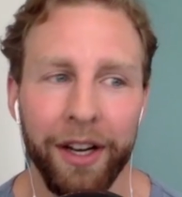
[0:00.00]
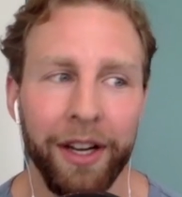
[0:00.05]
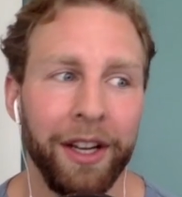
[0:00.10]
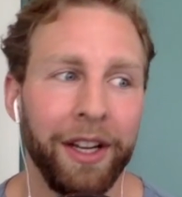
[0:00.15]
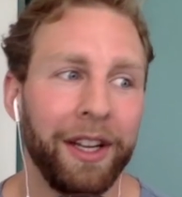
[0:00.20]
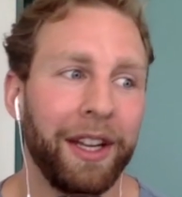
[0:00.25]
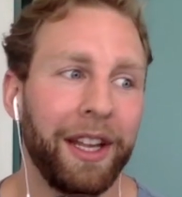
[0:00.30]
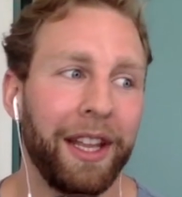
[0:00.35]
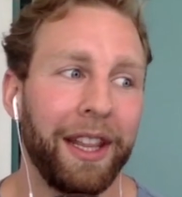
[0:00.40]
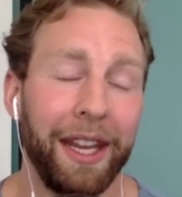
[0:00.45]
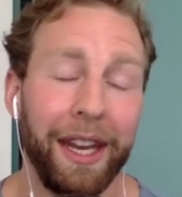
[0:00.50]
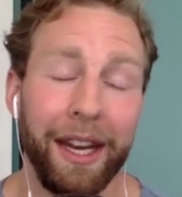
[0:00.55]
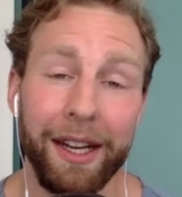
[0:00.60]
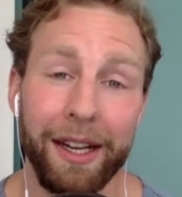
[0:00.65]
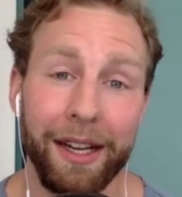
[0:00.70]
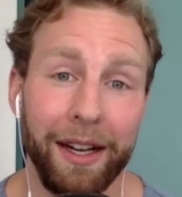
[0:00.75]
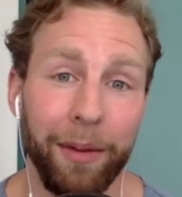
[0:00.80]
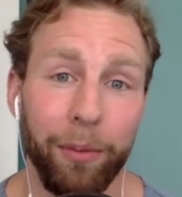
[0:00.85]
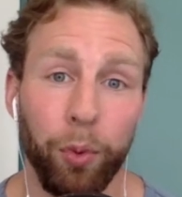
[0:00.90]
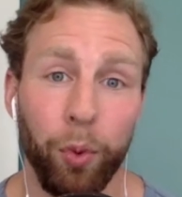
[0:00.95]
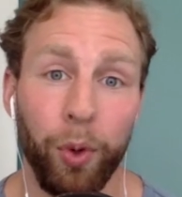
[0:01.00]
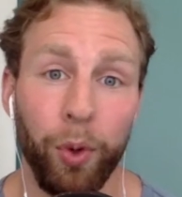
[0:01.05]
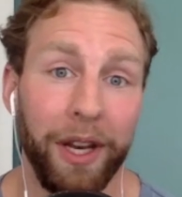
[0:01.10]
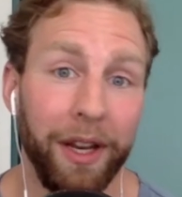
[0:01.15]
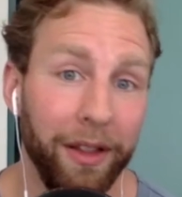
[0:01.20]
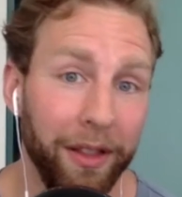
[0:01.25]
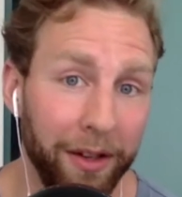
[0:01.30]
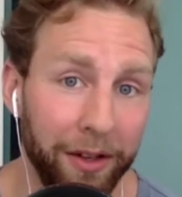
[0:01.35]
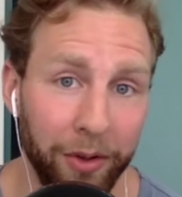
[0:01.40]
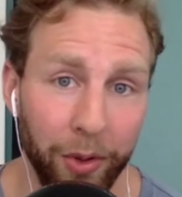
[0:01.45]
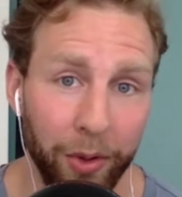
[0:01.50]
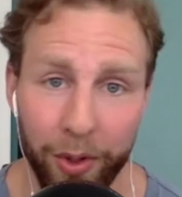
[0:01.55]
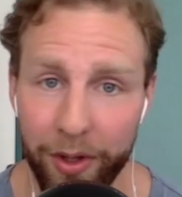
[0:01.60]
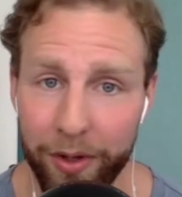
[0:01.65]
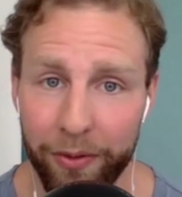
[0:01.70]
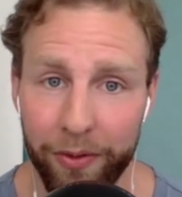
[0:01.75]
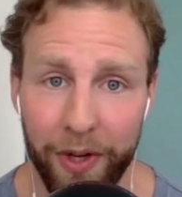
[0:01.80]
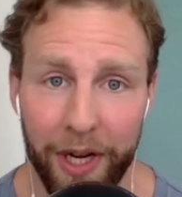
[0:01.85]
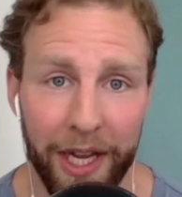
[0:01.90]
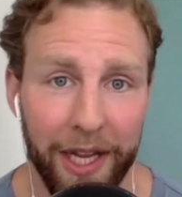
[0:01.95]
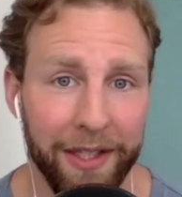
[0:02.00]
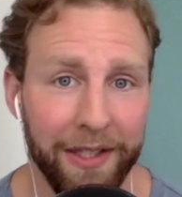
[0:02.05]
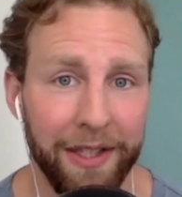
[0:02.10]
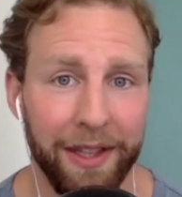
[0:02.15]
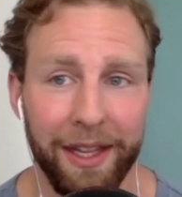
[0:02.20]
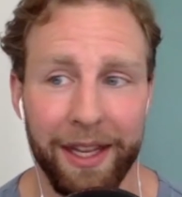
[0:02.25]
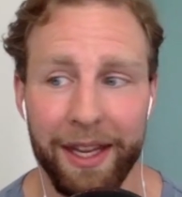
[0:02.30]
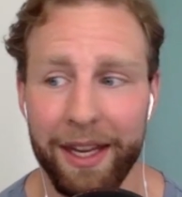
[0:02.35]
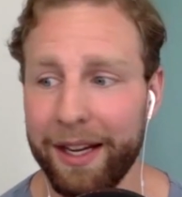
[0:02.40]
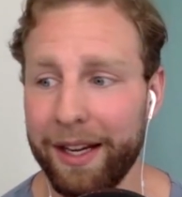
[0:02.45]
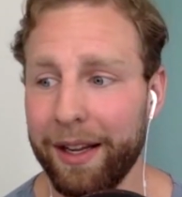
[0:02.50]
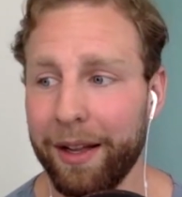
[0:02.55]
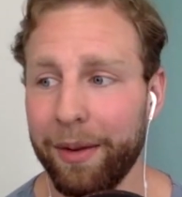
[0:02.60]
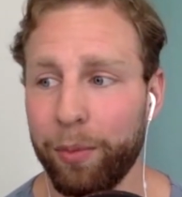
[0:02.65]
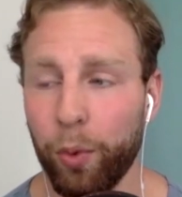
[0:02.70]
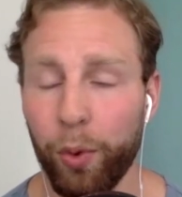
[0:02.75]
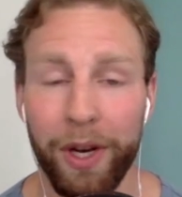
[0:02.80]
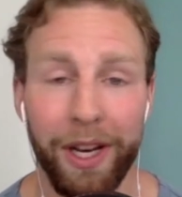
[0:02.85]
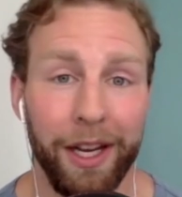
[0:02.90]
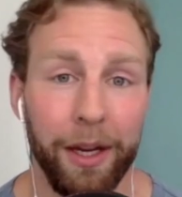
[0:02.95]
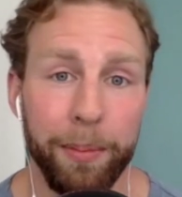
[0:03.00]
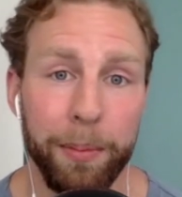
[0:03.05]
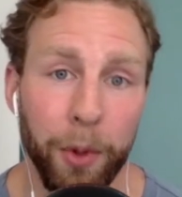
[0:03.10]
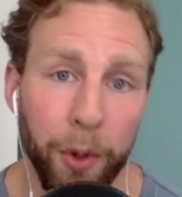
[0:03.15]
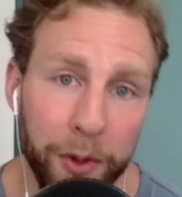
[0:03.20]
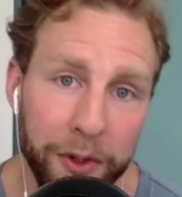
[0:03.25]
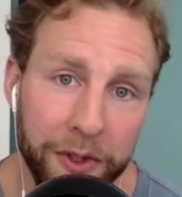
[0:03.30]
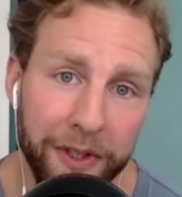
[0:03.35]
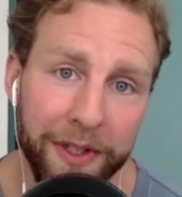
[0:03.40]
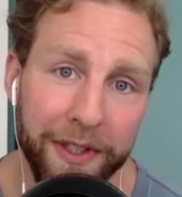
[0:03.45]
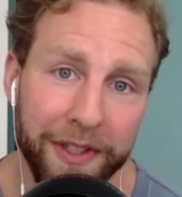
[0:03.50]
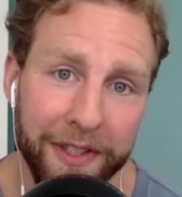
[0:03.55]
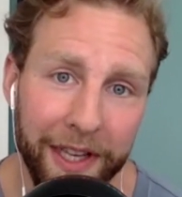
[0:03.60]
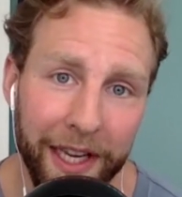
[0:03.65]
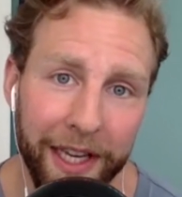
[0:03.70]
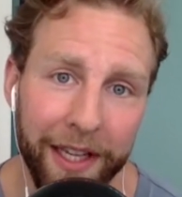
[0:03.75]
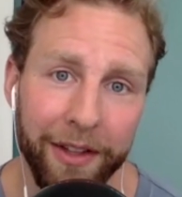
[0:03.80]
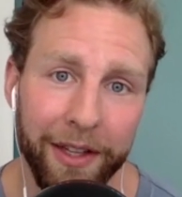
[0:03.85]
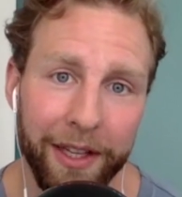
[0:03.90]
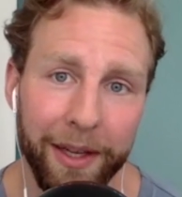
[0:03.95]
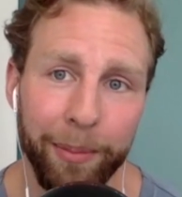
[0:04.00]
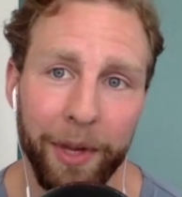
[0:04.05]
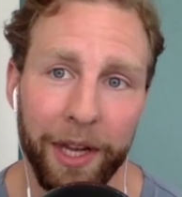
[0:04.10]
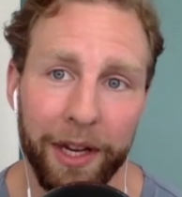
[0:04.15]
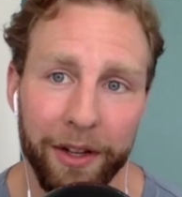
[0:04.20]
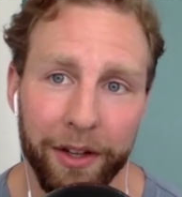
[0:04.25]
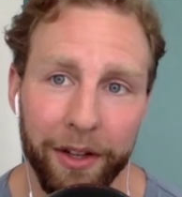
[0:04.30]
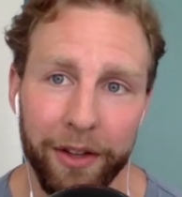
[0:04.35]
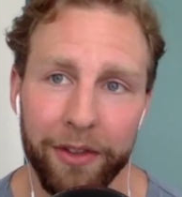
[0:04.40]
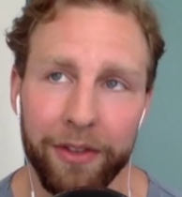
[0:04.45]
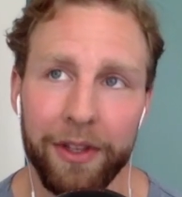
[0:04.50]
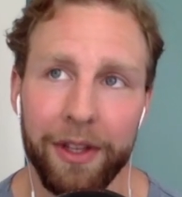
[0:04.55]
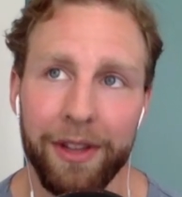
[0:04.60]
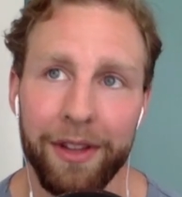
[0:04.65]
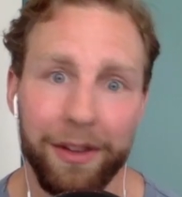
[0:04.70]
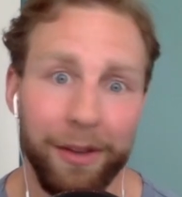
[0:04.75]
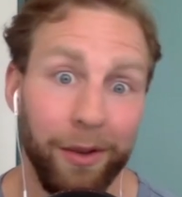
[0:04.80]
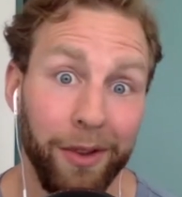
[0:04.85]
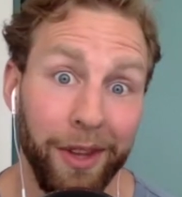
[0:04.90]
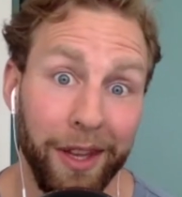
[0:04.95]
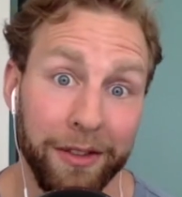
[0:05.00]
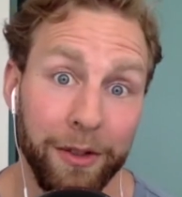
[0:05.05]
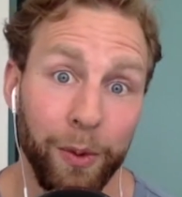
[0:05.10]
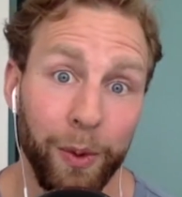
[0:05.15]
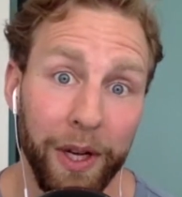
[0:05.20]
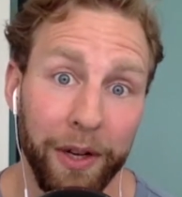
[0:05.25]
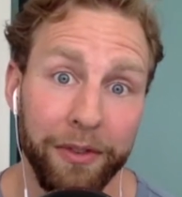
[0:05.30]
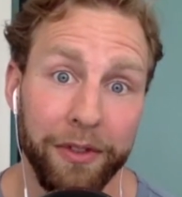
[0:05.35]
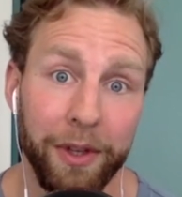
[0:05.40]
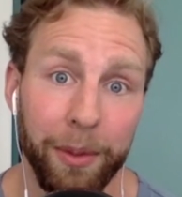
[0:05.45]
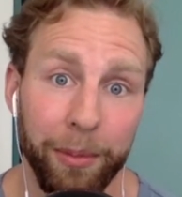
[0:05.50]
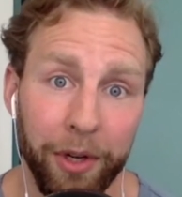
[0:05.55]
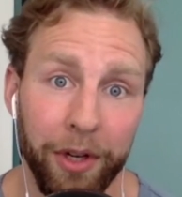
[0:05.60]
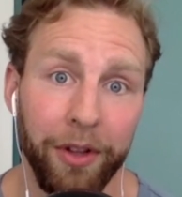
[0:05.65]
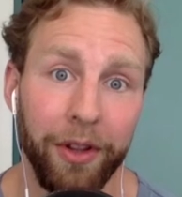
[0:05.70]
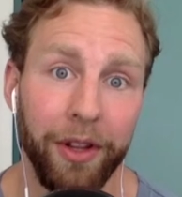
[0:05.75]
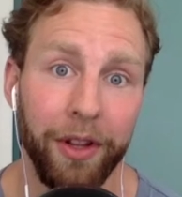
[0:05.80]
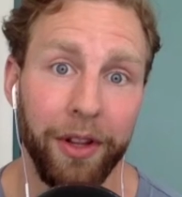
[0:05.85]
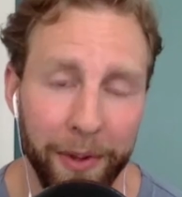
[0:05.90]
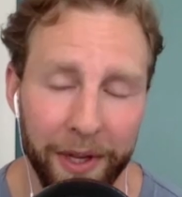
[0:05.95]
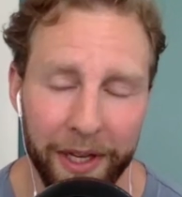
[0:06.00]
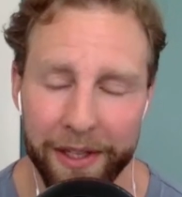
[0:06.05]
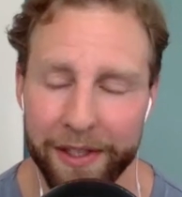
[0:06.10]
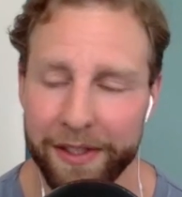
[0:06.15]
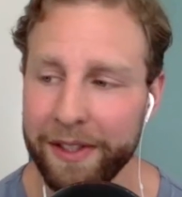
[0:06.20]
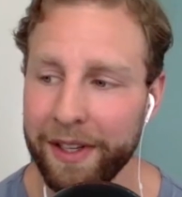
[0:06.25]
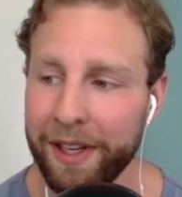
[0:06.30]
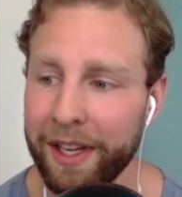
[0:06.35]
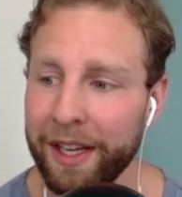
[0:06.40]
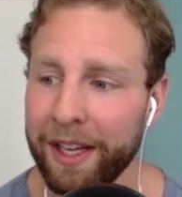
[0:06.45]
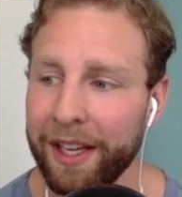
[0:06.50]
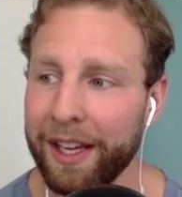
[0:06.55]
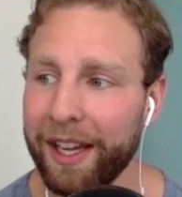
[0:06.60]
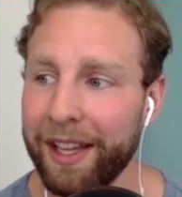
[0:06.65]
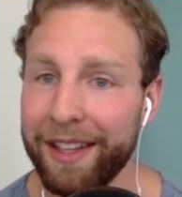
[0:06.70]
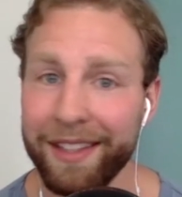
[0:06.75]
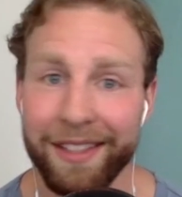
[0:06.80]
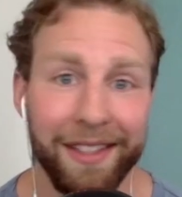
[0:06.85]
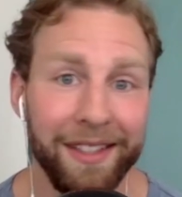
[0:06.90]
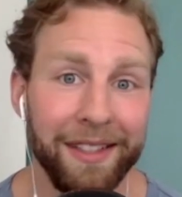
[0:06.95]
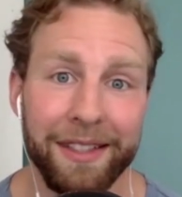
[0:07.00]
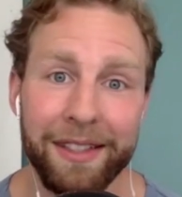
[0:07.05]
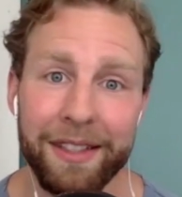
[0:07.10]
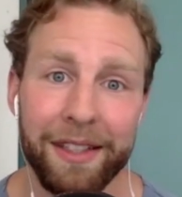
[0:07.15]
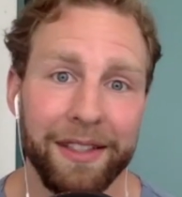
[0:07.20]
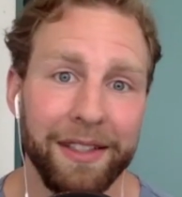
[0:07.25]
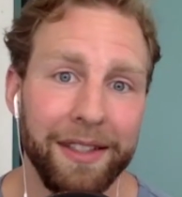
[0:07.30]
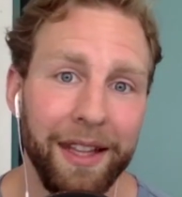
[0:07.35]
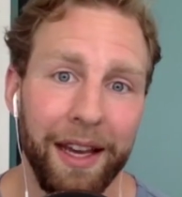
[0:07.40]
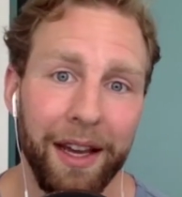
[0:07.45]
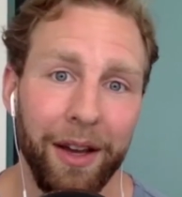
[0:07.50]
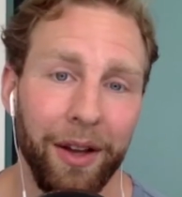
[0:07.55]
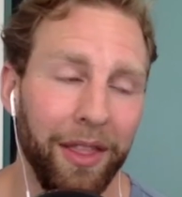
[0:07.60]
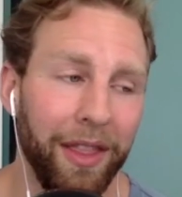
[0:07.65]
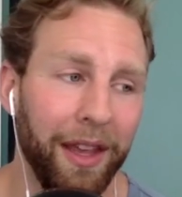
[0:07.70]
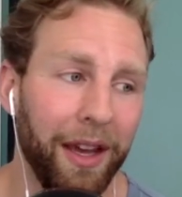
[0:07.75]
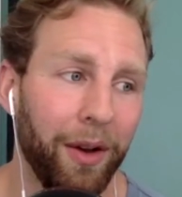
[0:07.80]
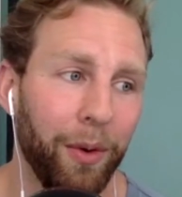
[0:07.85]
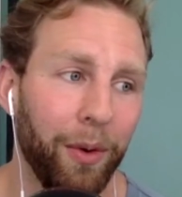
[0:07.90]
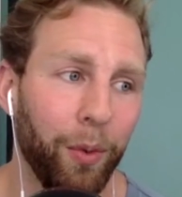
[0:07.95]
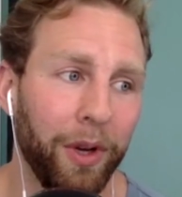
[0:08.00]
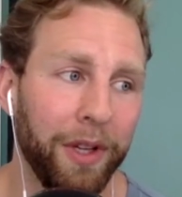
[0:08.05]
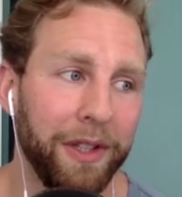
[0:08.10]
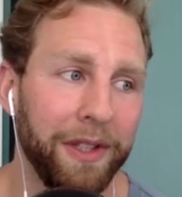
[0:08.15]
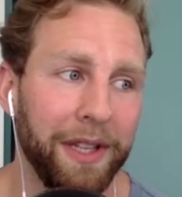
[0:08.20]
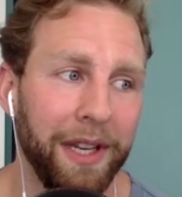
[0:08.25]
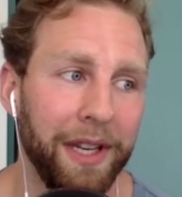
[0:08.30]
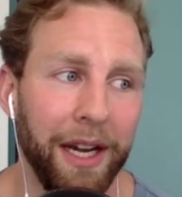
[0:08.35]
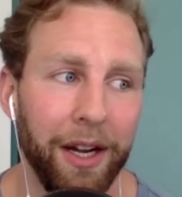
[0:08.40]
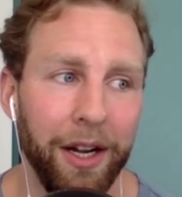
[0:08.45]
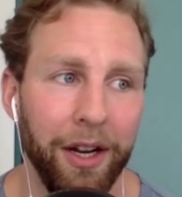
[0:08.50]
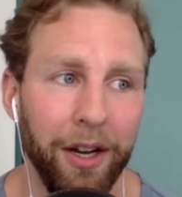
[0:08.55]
And they ended up winning the Tour de France, and they ended up winning most of the cycling medals in the 2012 Summer Olympics. And this isn't just that one scenario.